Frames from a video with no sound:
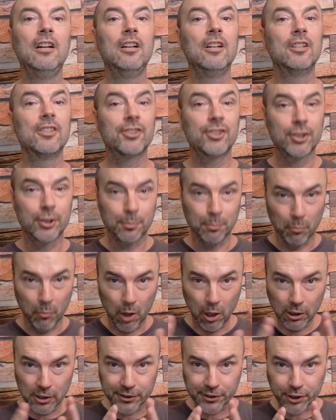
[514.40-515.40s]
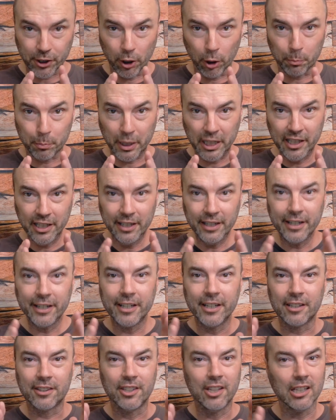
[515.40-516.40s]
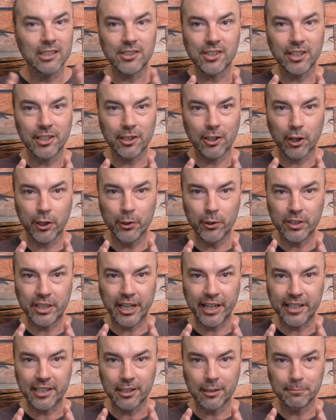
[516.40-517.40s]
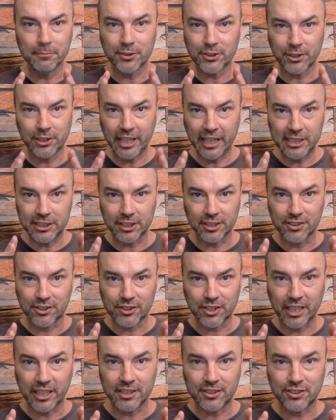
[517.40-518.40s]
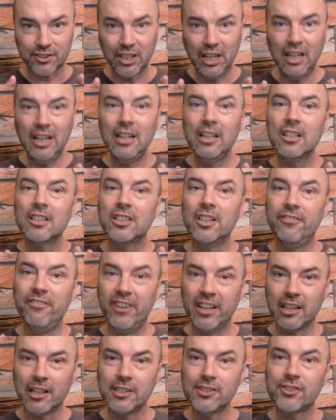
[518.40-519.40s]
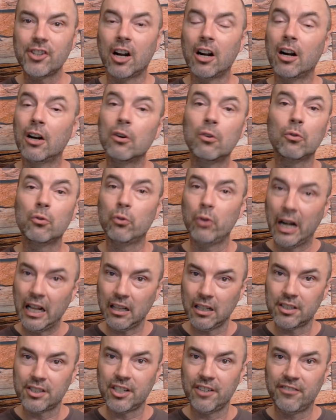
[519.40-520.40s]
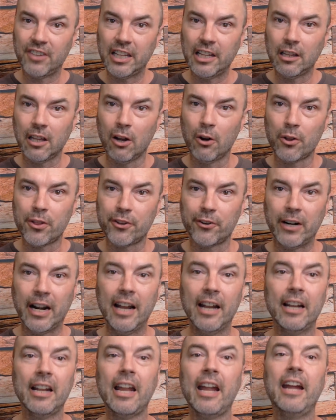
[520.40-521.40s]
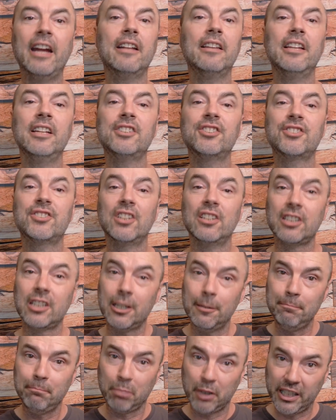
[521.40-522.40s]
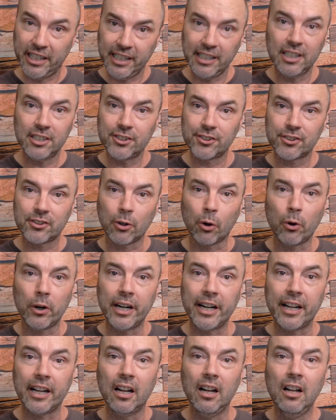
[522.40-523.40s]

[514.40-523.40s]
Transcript: Small scope. It doesn't include kingdoms or nation states. The villains are relatively low threat, and it's a completed story.